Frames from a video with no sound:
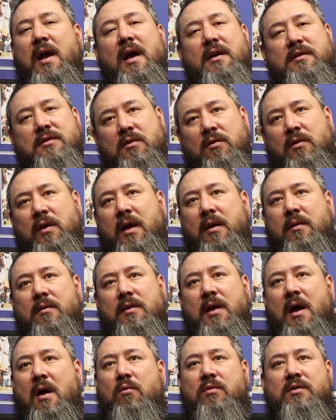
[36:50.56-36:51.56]
yeah, so like
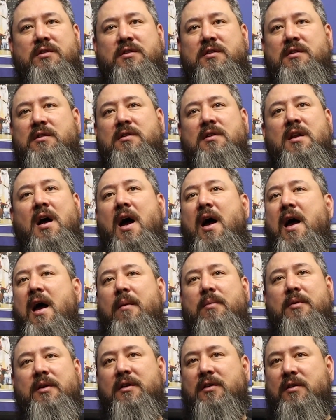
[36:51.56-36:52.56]
that was not
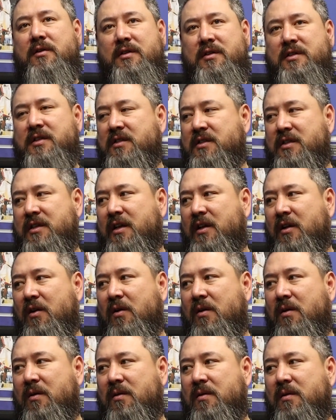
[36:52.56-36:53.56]
happening during the season at
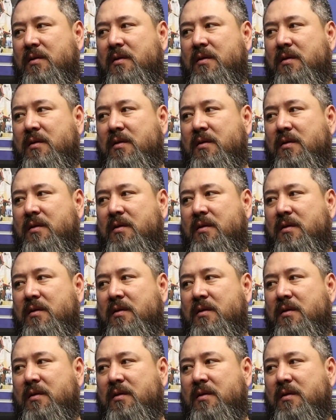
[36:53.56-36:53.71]
all.